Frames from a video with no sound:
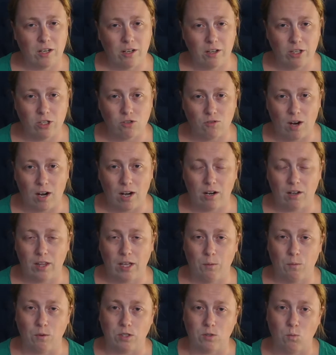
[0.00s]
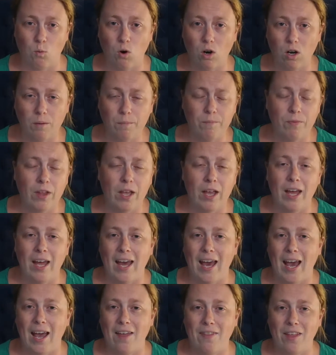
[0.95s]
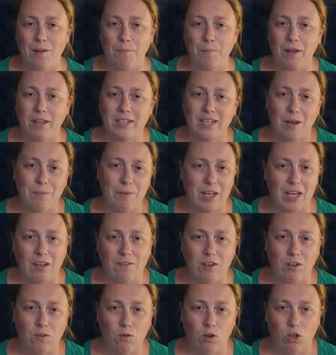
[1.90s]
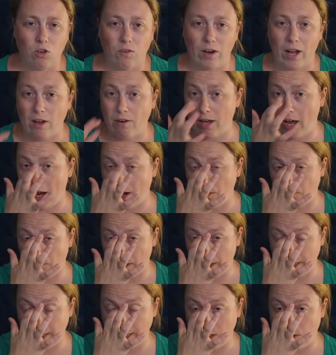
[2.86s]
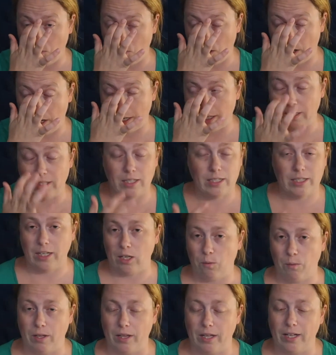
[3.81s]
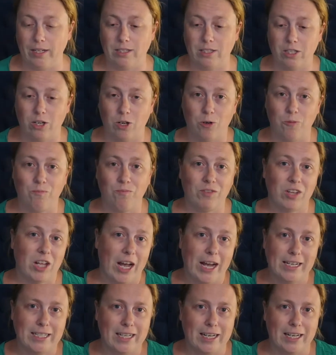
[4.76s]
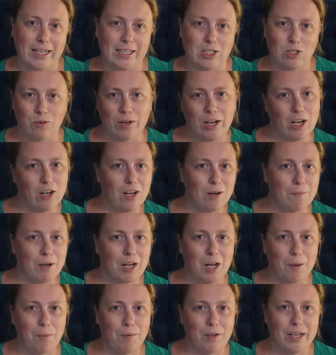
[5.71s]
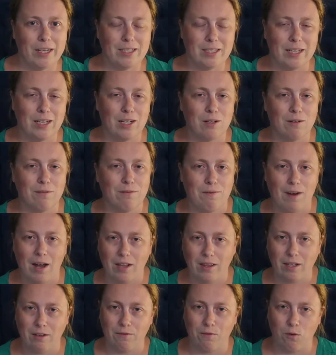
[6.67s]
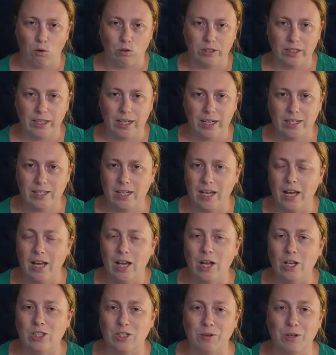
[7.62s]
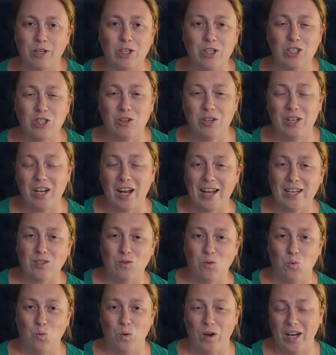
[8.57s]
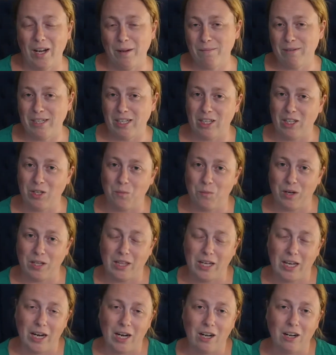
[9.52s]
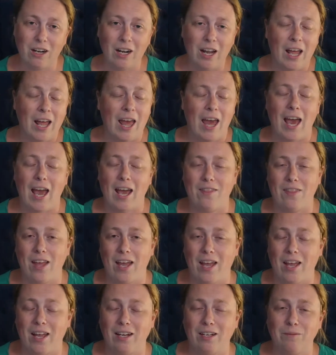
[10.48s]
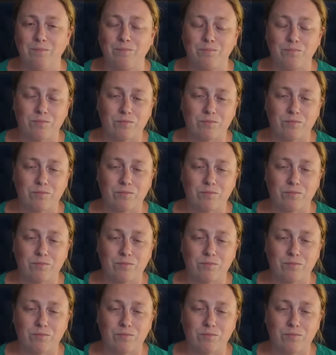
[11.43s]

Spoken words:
of the dryer that was warm. And then by the time the evening rolled around, I really didn't want to deal with it. So I didn't. So here I am a couple days later, finally folding it. So I'm going to show you guys what I'm dealing with here. And then